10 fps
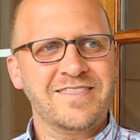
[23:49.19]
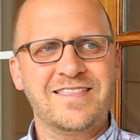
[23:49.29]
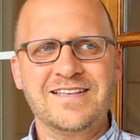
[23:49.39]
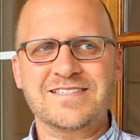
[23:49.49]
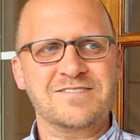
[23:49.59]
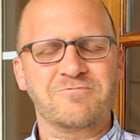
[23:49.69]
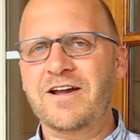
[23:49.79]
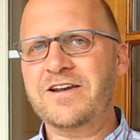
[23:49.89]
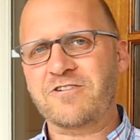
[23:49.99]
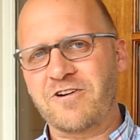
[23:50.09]
this is
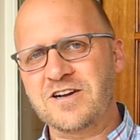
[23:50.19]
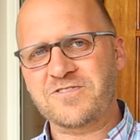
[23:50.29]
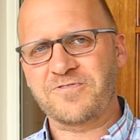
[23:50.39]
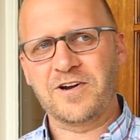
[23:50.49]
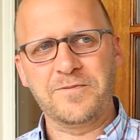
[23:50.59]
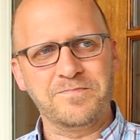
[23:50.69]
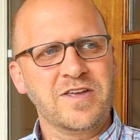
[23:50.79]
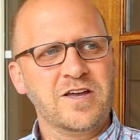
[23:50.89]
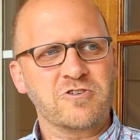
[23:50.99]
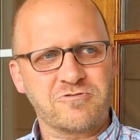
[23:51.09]
right across from
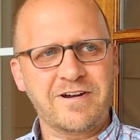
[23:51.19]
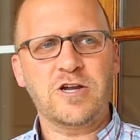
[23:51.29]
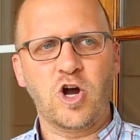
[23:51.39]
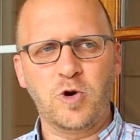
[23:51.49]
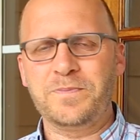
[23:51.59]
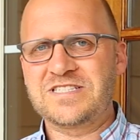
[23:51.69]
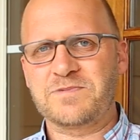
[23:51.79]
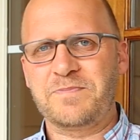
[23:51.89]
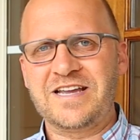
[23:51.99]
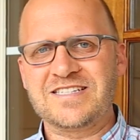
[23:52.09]
great open
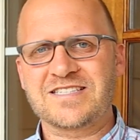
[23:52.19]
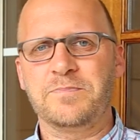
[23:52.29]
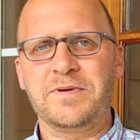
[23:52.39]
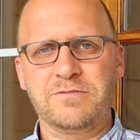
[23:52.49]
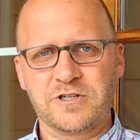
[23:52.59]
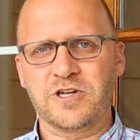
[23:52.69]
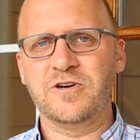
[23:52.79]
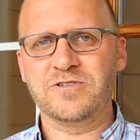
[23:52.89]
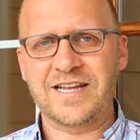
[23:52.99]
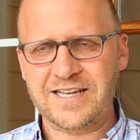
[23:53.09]
space to be able to
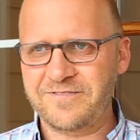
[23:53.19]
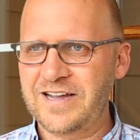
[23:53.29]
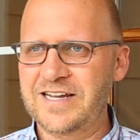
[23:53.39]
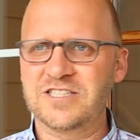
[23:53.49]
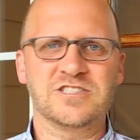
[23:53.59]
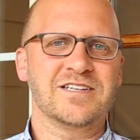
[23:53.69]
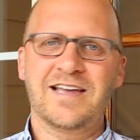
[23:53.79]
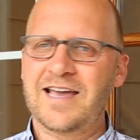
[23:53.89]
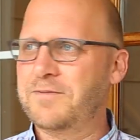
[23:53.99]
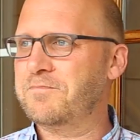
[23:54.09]
go take advantage
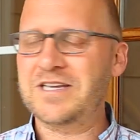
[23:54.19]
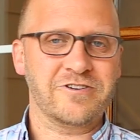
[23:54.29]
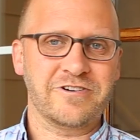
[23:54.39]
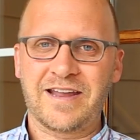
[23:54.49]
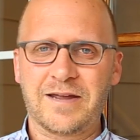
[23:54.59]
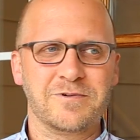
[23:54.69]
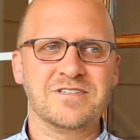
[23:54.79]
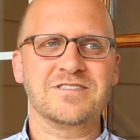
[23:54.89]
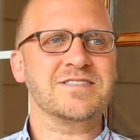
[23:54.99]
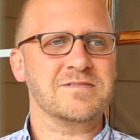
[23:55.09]
and meet your
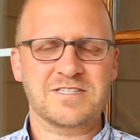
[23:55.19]
neighbors,